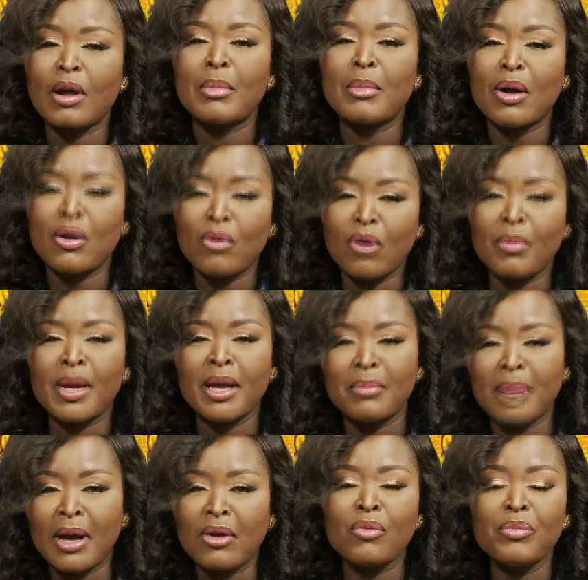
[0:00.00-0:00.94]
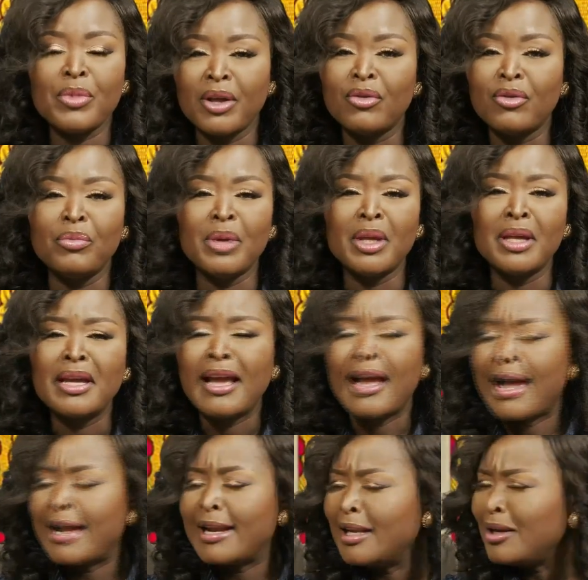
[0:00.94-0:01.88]
my cover back home.
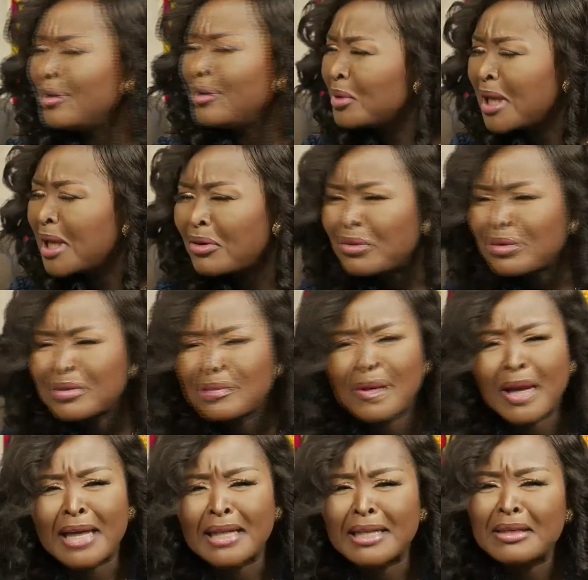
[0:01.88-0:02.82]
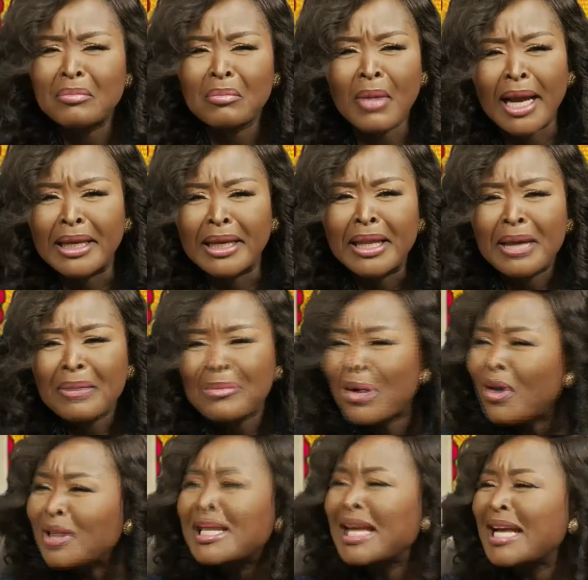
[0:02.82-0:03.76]
I didn't know the route, but I didn't mind
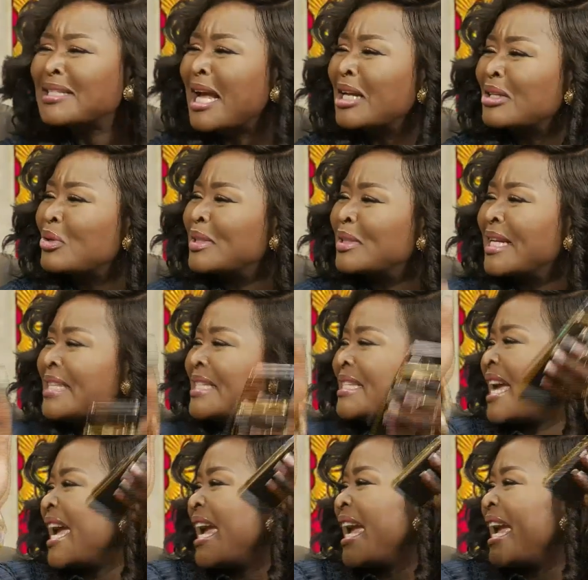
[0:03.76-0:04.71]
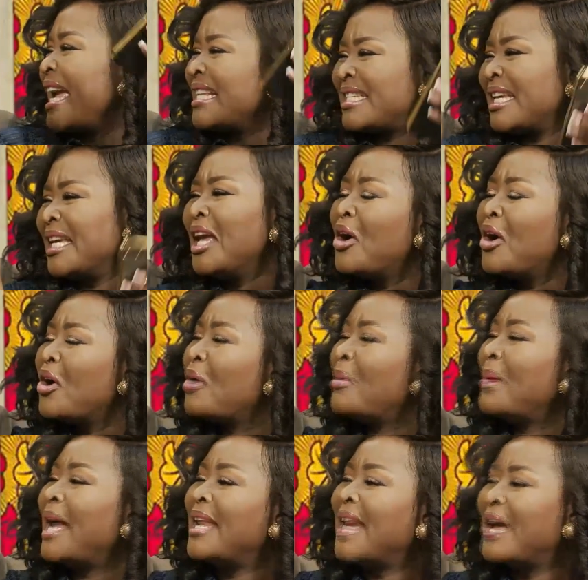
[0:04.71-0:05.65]
because yes, I so tente.
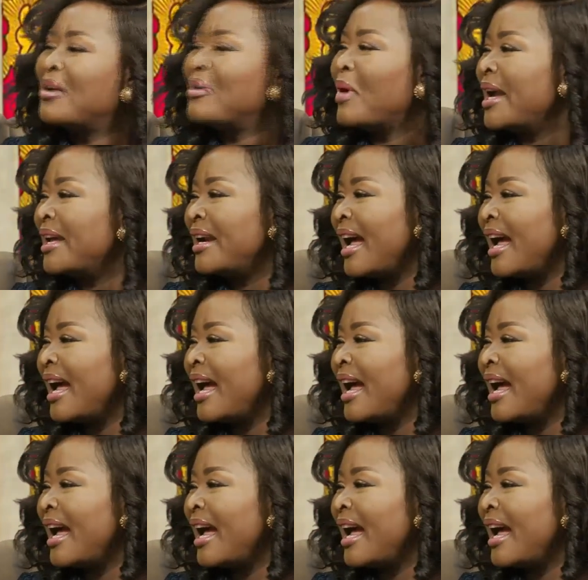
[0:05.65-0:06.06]
Over then, why?